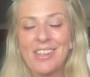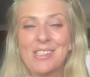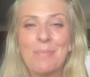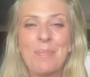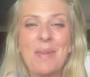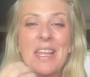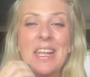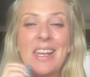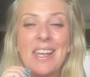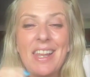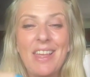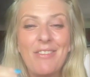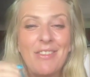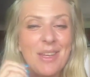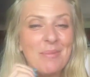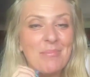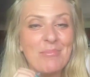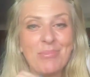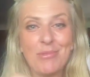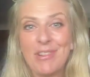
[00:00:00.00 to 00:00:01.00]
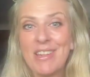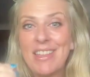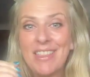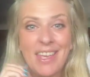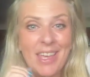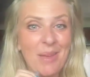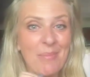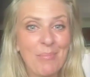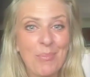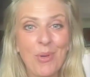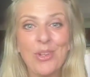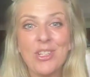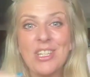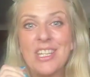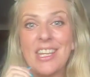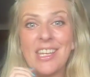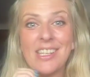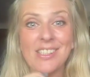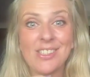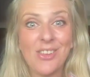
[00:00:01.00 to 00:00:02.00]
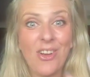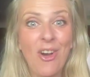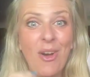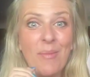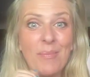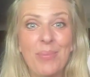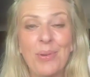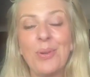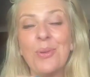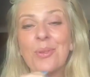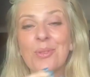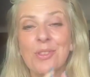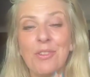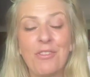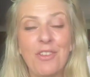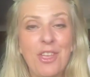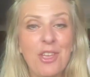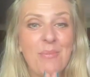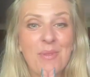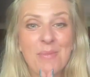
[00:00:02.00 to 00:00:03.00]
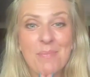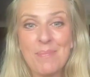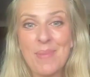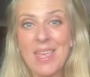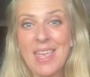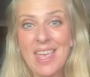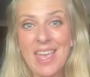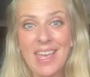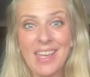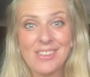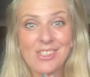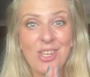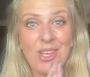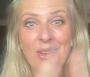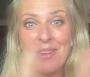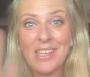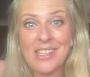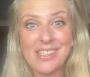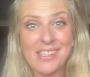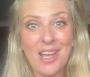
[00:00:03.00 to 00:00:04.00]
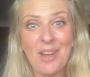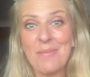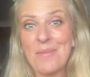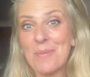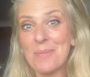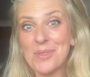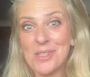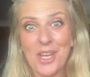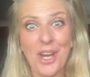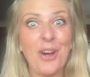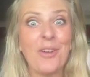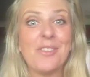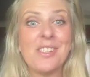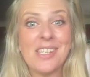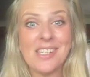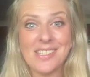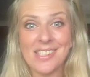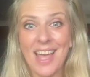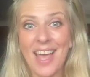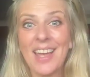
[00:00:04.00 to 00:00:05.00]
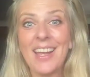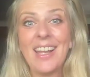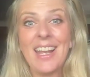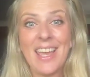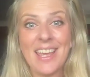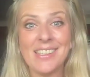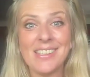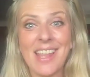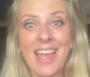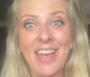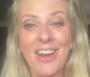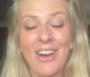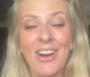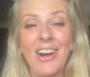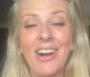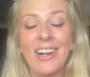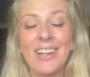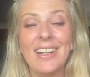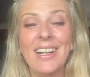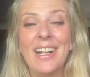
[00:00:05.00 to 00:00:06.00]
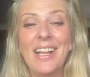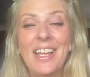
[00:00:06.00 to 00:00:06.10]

to be living, breathing, embodied examples of human beings who accept themselves exactly as they are.